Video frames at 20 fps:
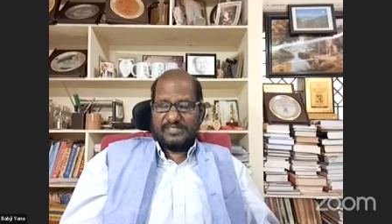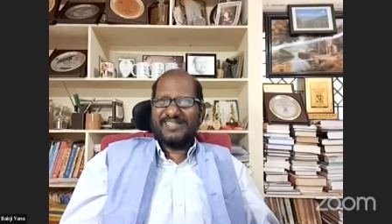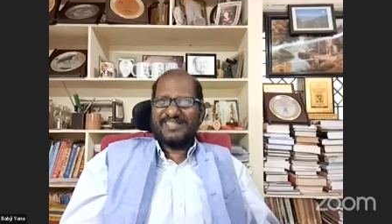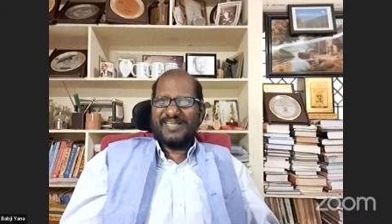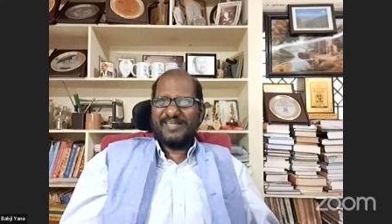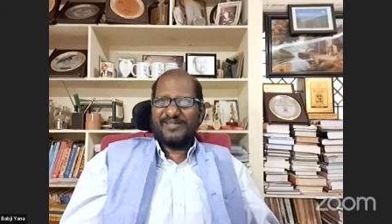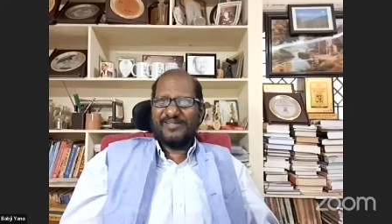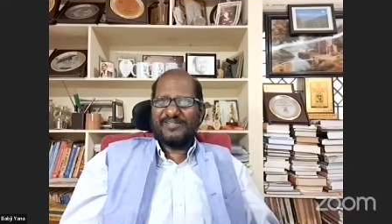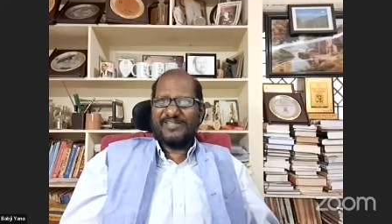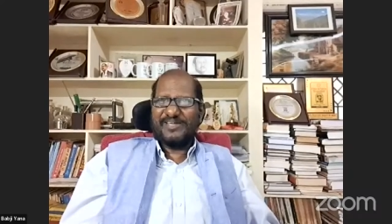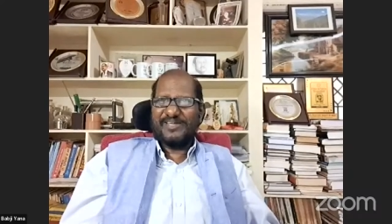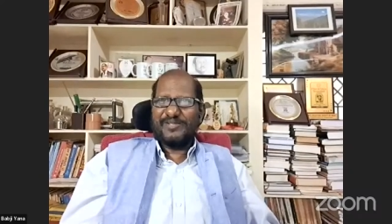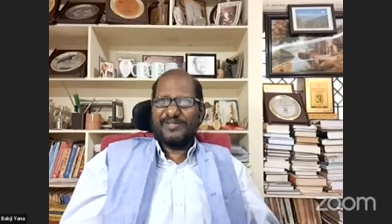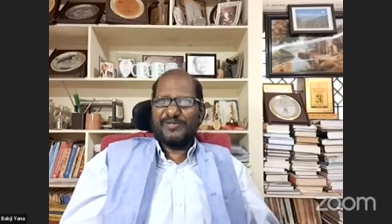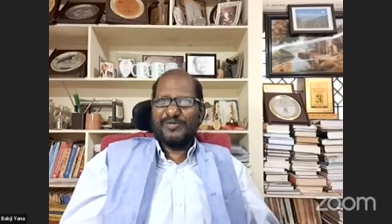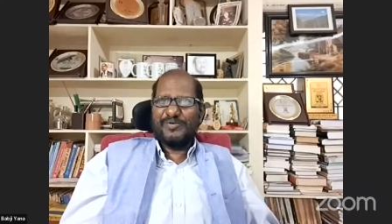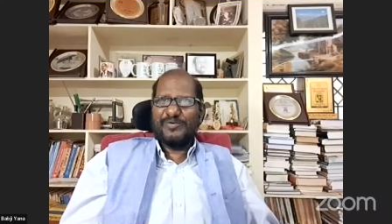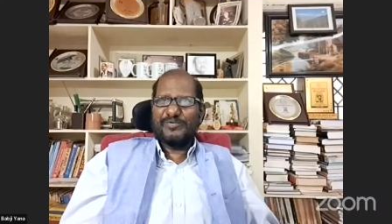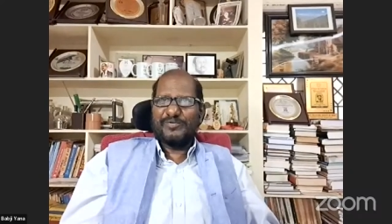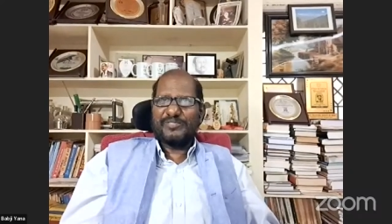
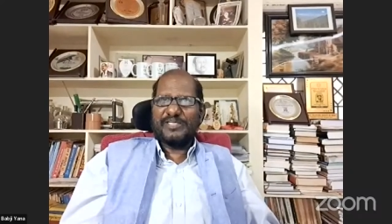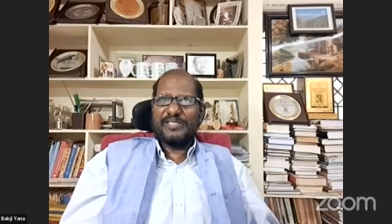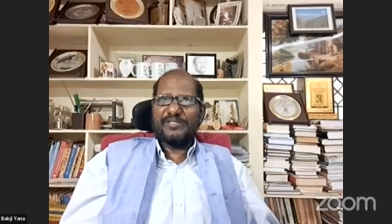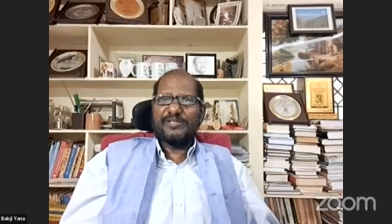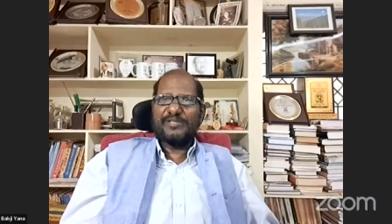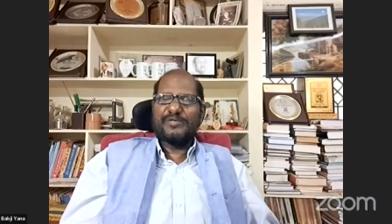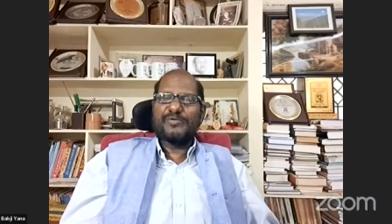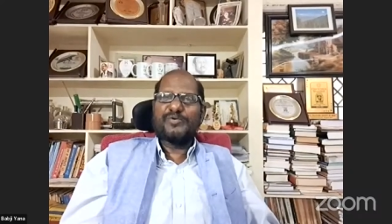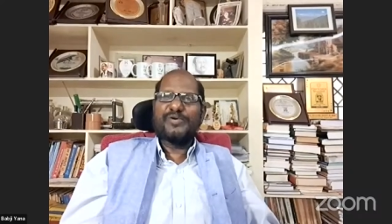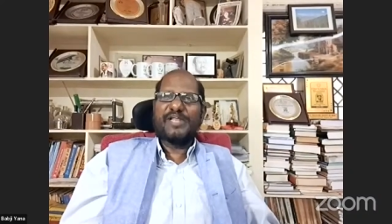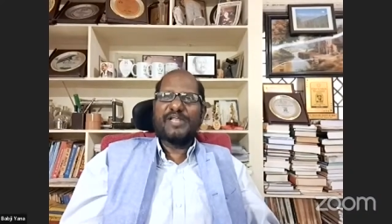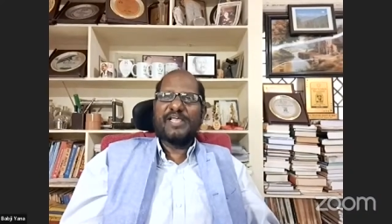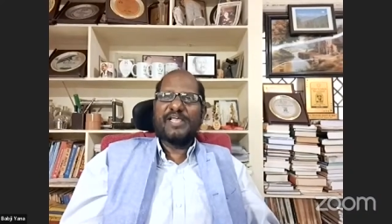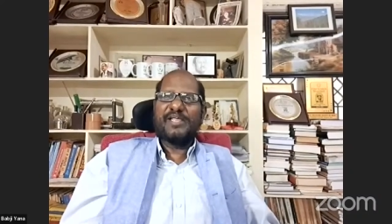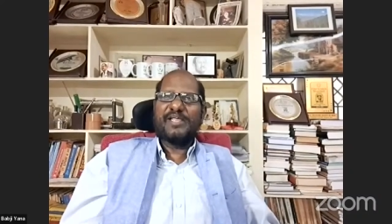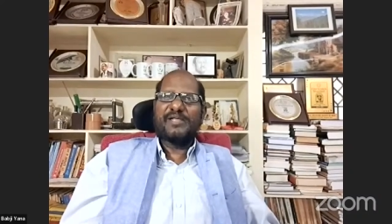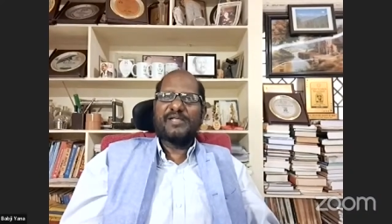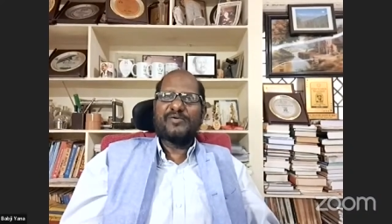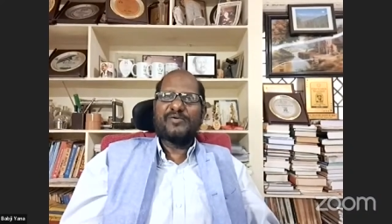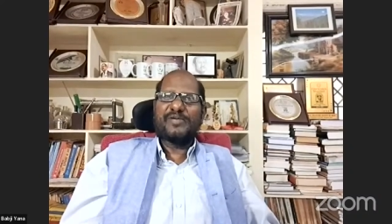Thank you. Thank you. Good
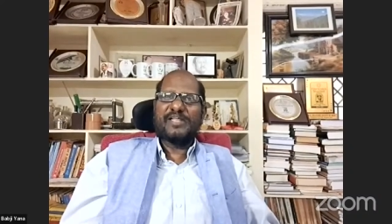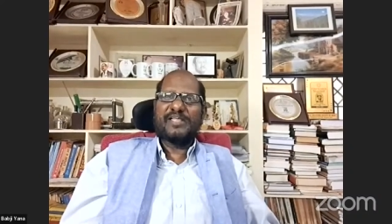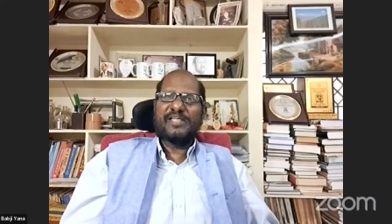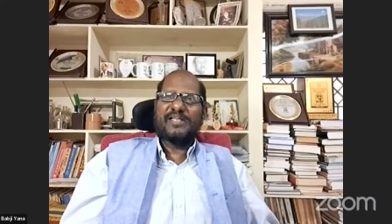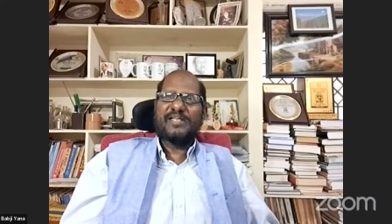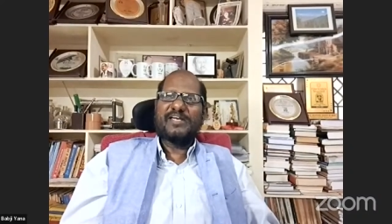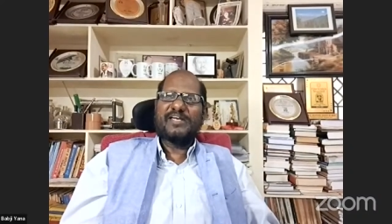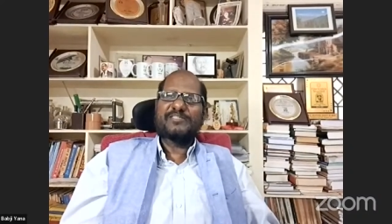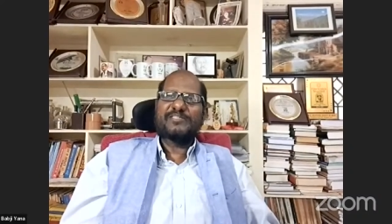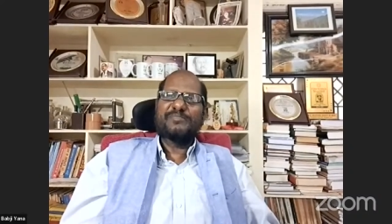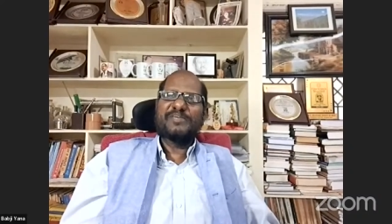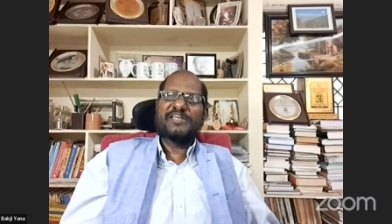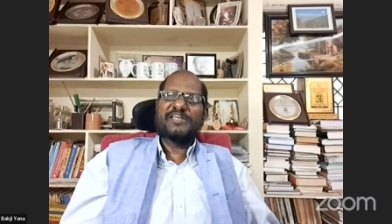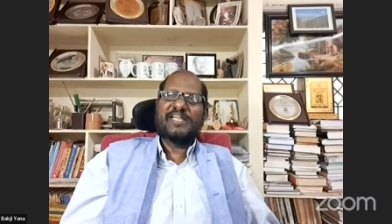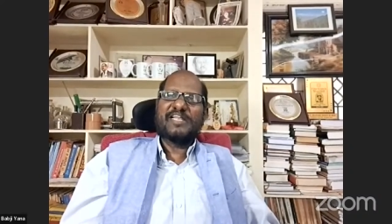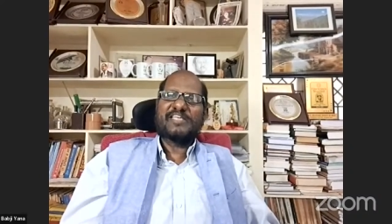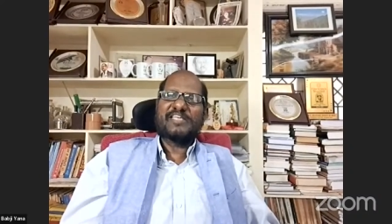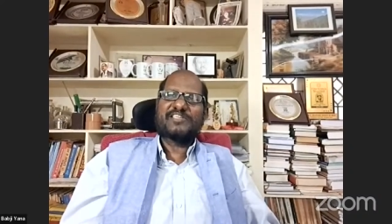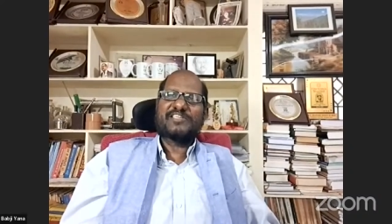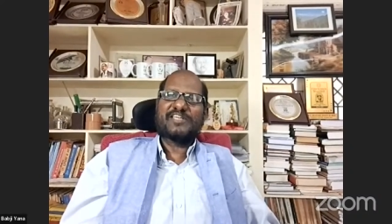day. Good day. Let's
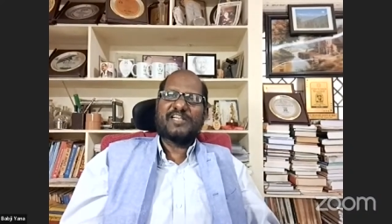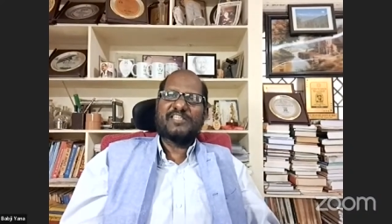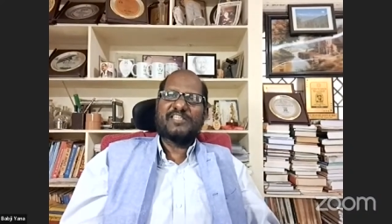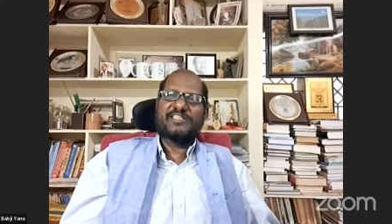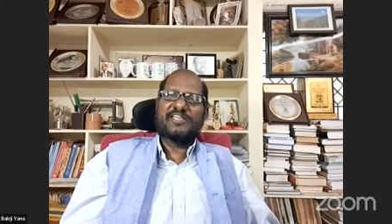meet next.